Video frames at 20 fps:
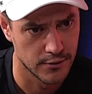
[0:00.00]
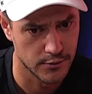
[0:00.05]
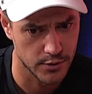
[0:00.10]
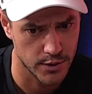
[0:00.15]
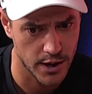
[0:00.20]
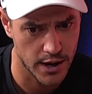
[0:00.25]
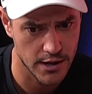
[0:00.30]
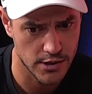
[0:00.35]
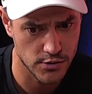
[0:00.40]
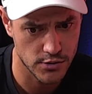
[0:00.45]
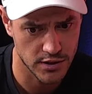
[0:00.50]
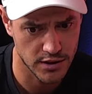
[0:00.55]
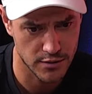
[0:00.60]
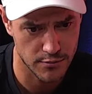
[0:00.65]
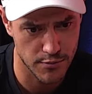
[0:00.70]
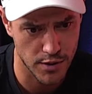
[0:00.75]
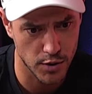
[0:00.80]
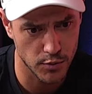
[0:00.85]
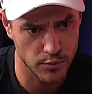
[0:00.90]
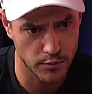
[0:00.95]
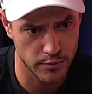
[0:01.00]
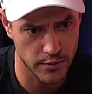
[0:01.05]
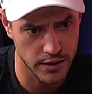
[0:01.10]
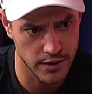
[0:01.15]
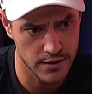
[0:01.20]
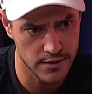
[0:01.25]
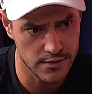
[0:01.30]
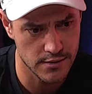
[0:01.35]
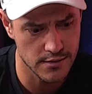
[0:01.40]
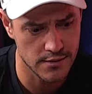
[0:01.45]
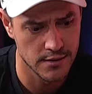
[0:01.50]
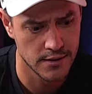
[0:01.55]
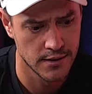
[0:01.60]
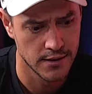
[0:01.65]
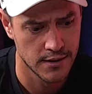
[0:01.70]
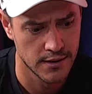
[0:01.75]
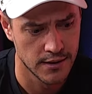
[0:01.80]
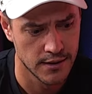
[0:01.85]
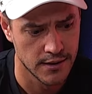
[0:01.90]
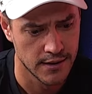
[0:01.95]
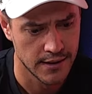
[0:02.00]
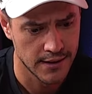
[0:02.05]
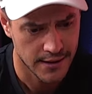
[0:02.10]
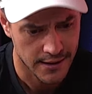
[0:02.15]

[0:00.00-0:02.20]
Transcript: We are drinking Melbourne bitters, mm.